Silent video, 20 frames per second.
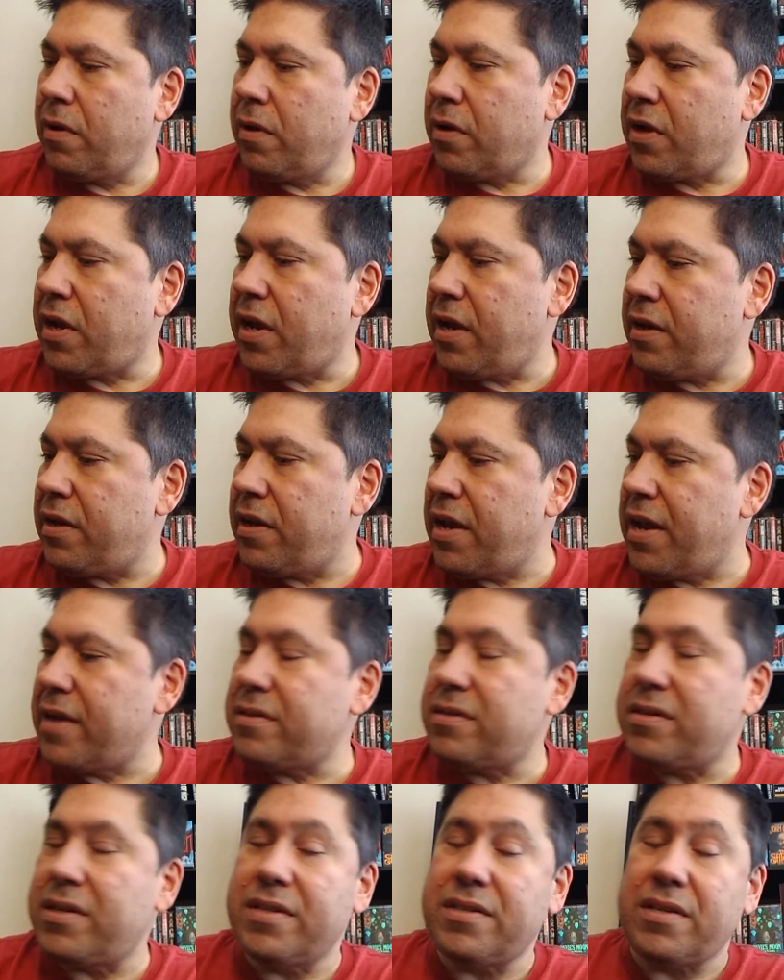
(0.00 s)
Okay,
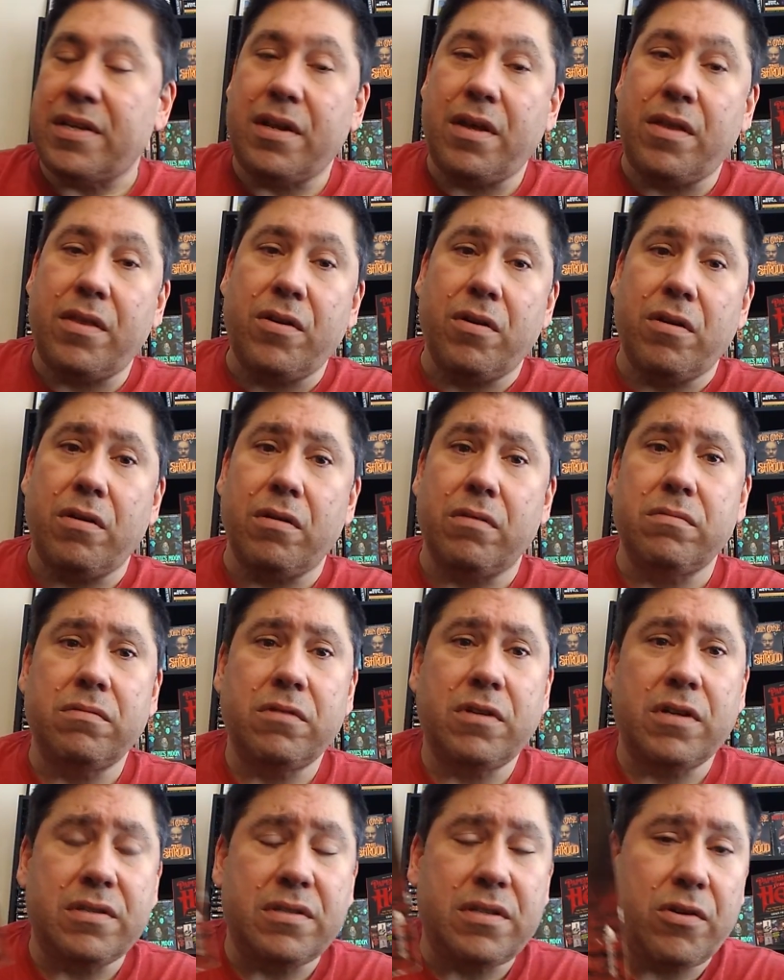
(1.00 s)
next is another
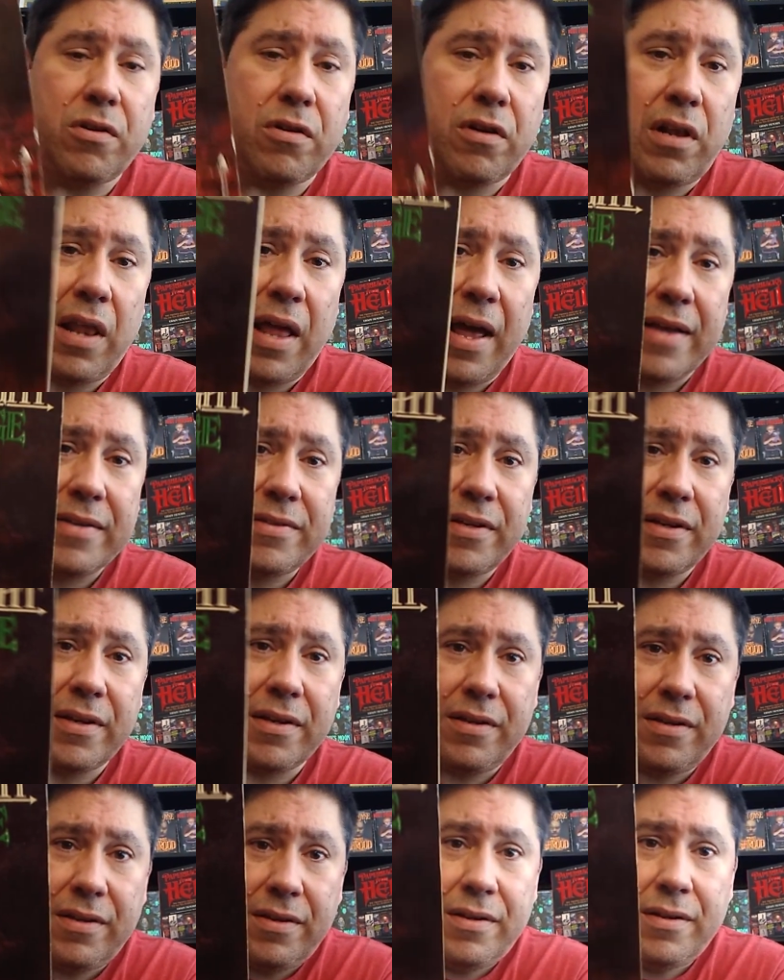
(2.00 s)
considered classic,
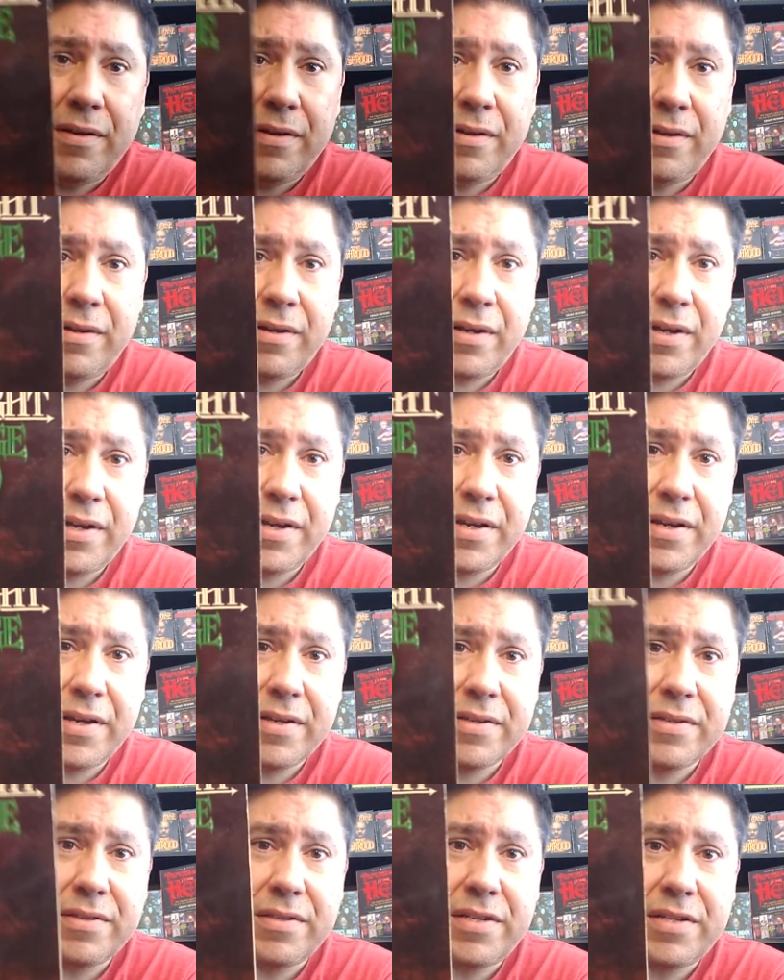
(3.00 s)

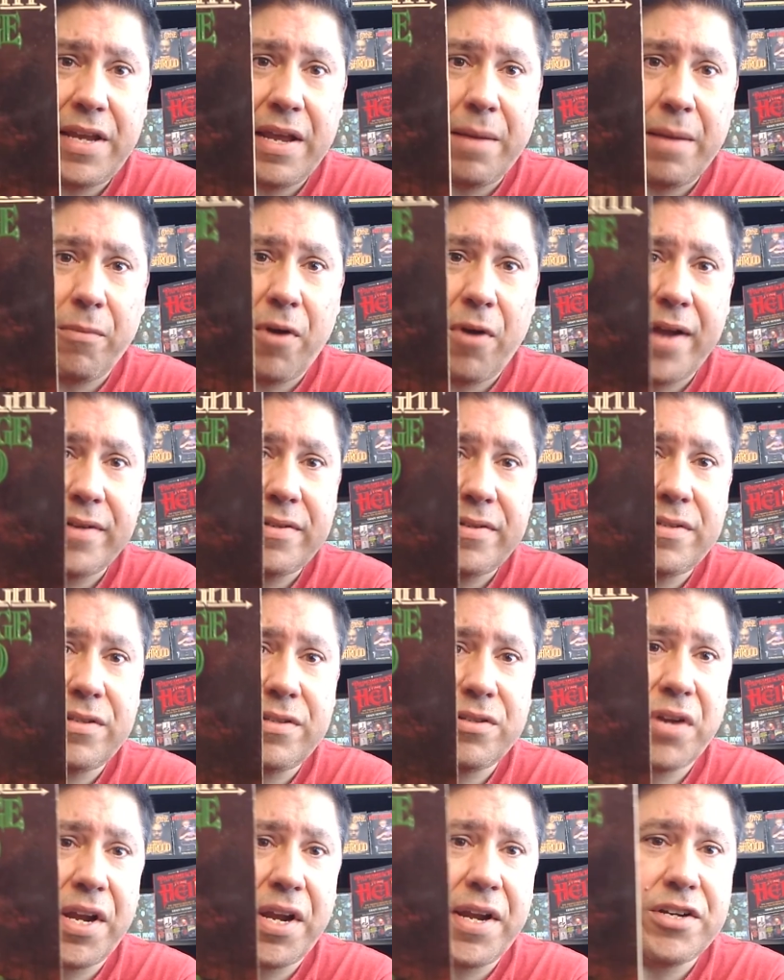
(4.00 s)
is T.M. Wright's
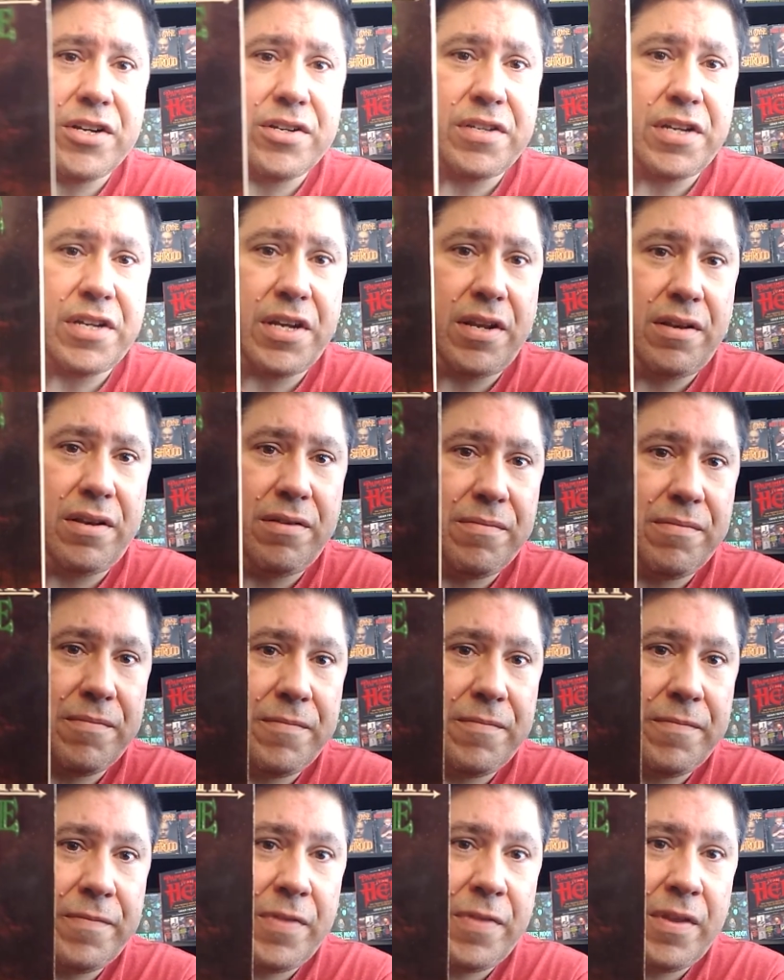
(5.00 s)
Strange Seed.
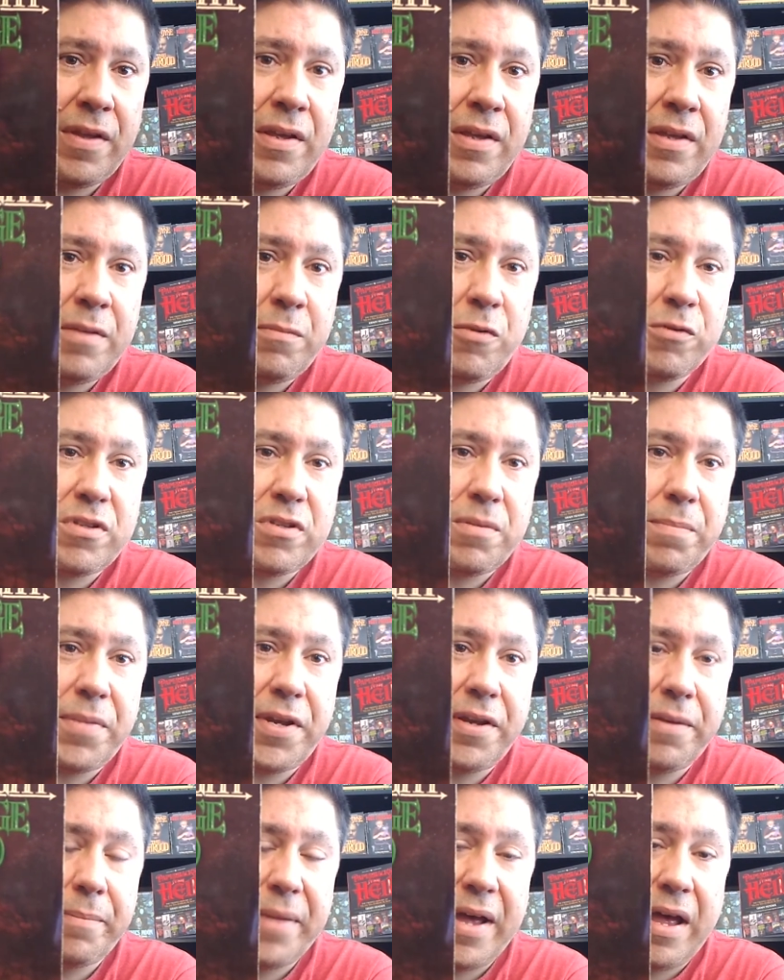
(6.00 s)
Supposed to
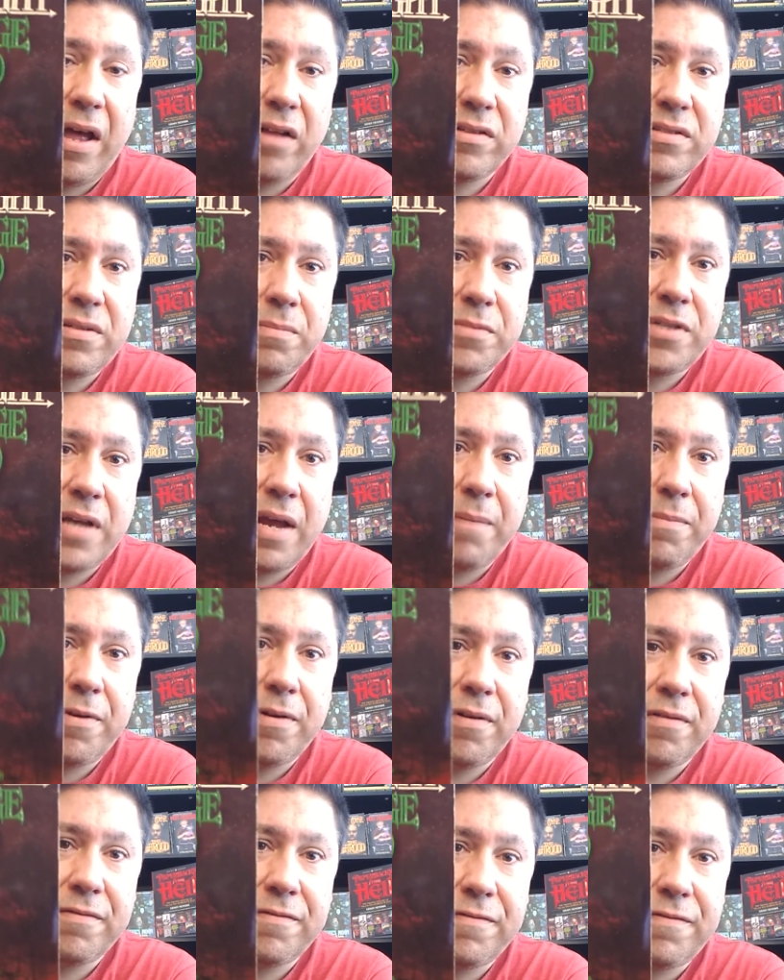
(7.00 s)
be about some type
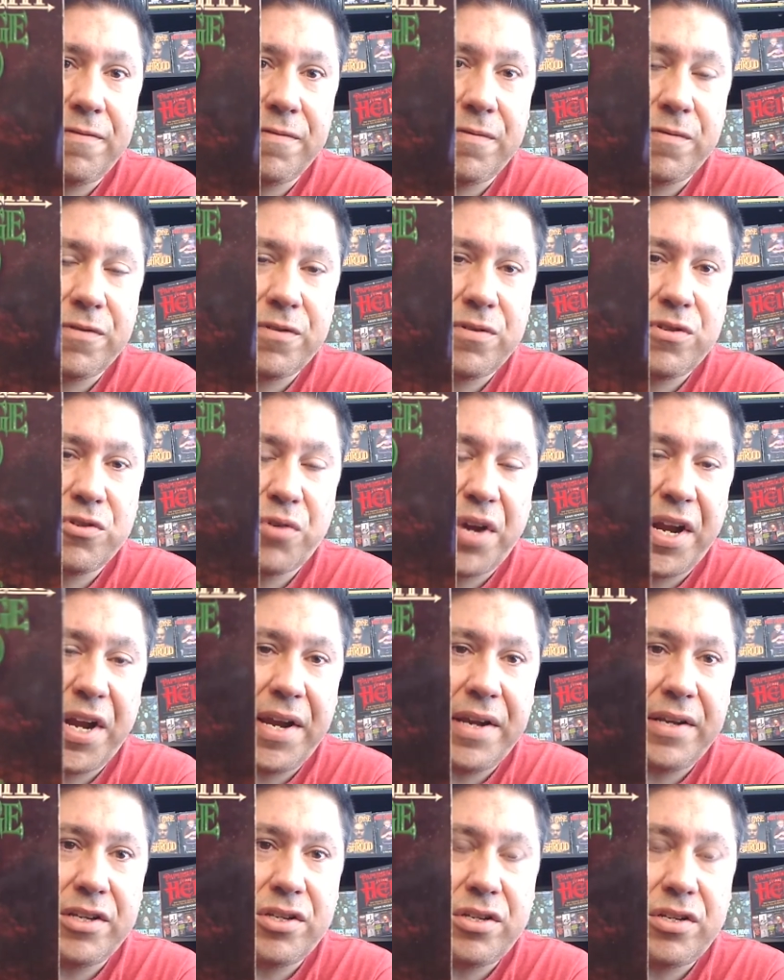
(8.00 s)
of
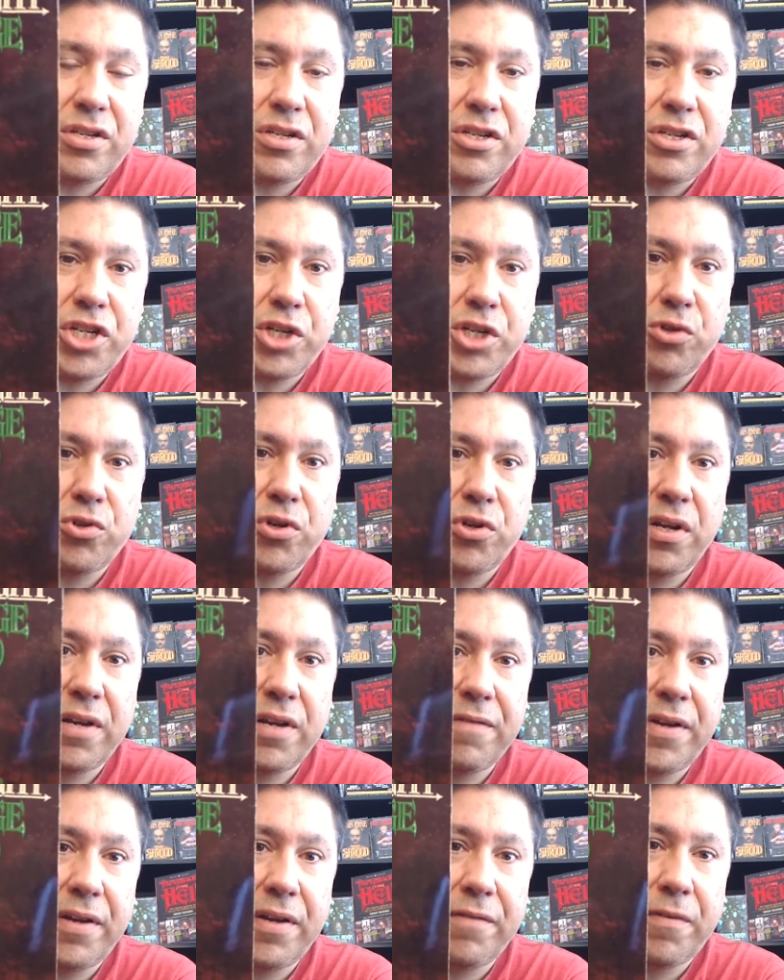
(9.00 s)
strange children
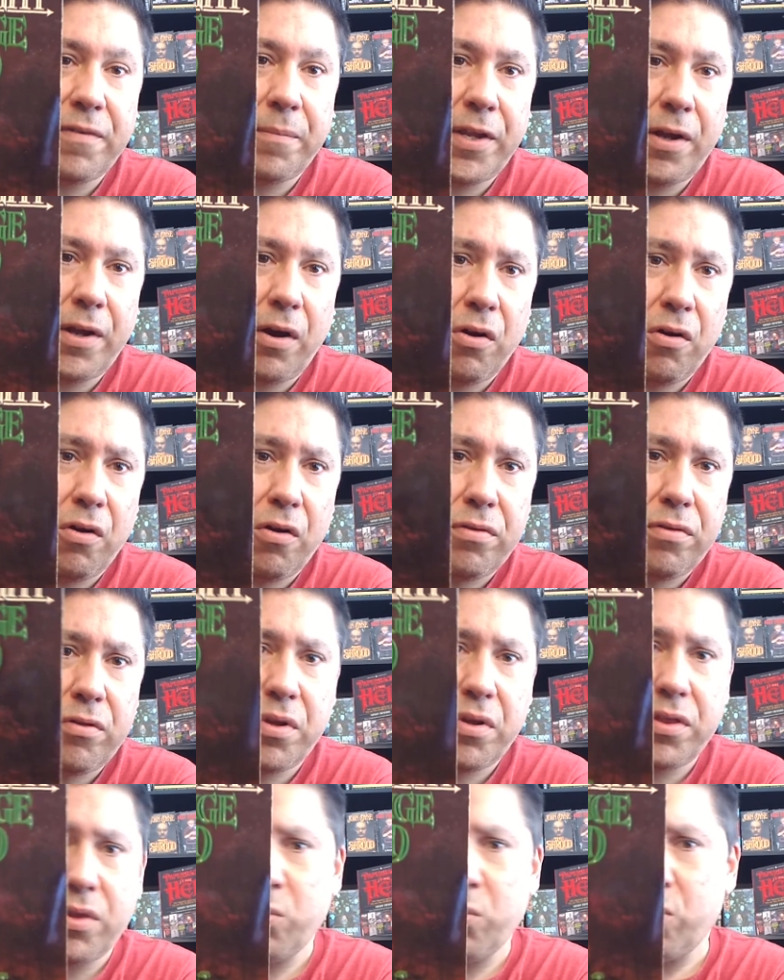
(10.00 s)
living from the earth or
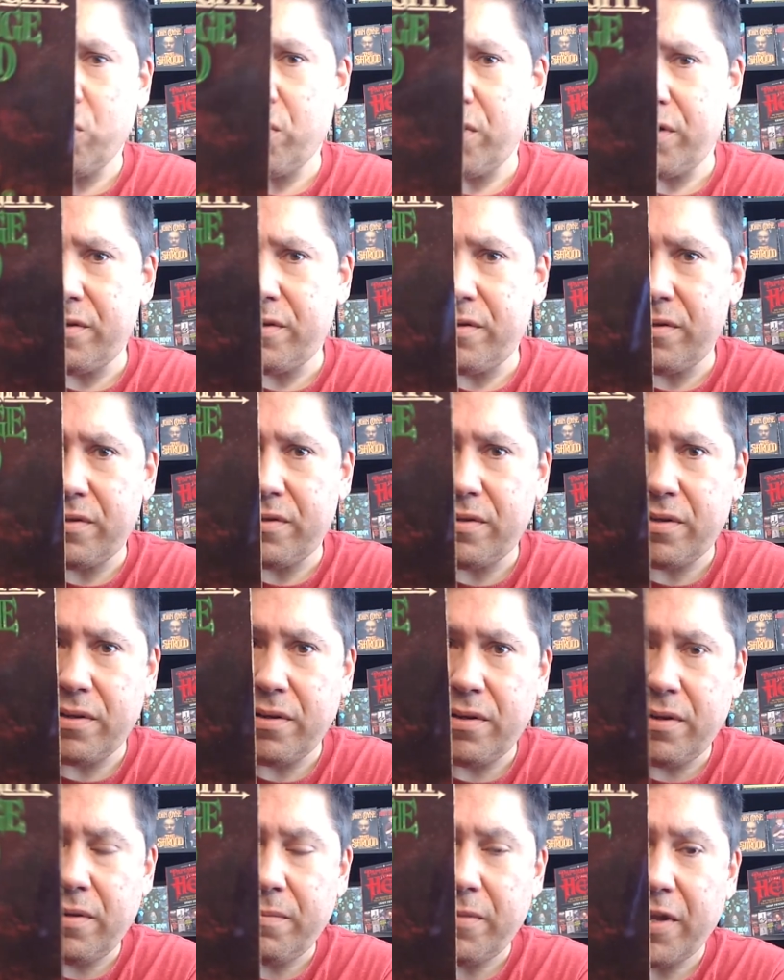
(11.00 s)
in the woods.
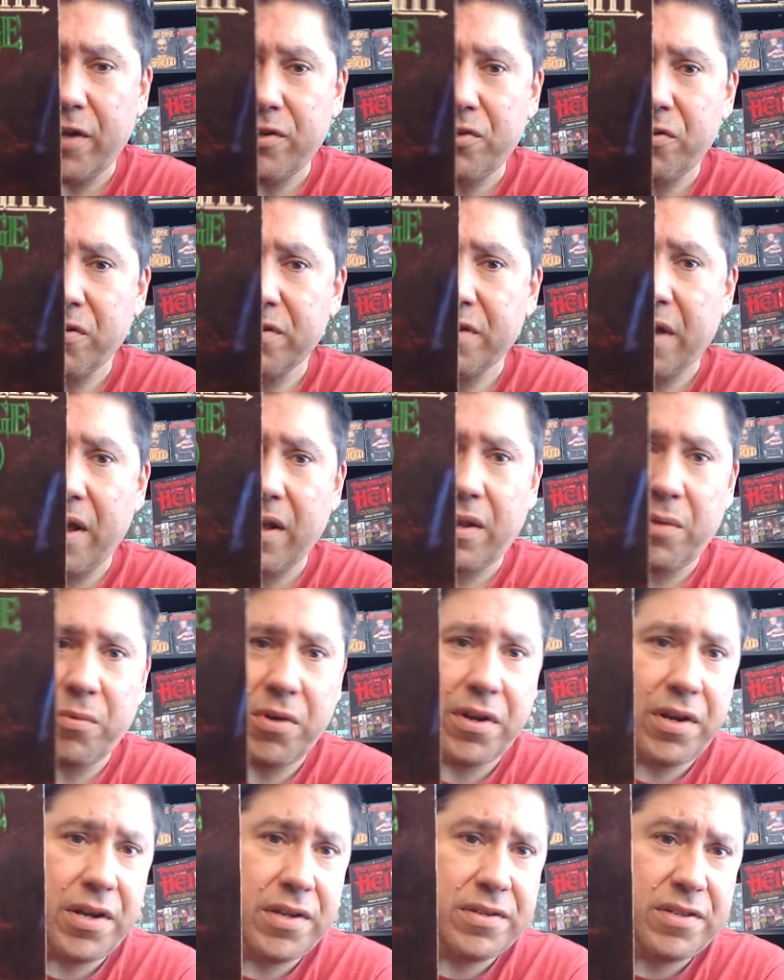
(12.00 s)
Not sure exactly what
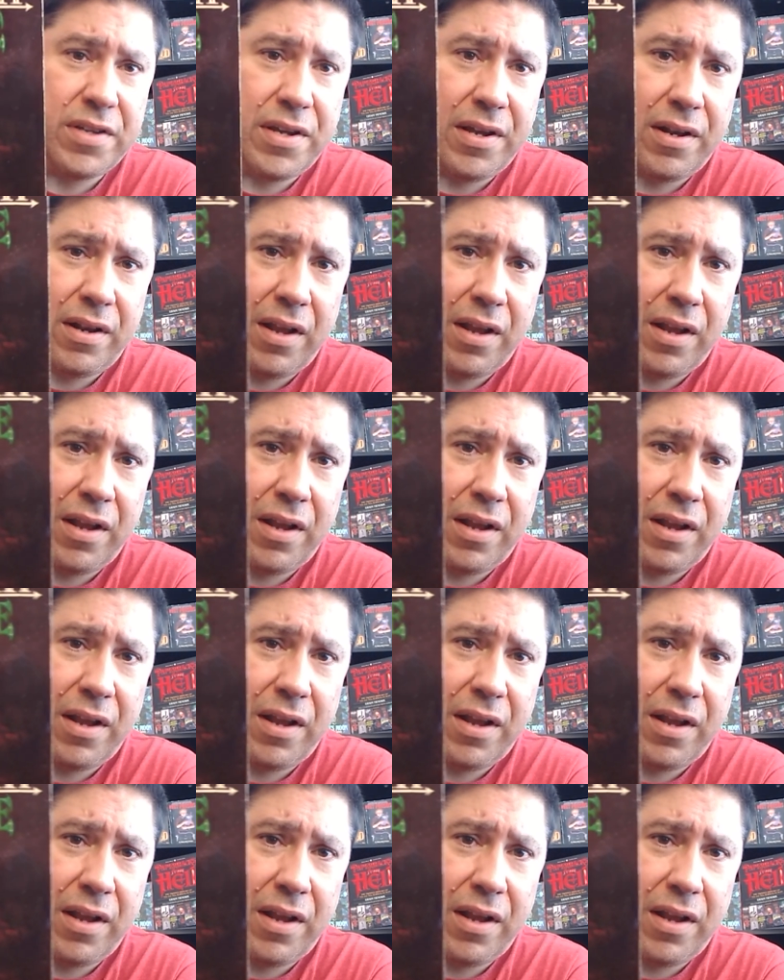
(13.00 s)
it is yet.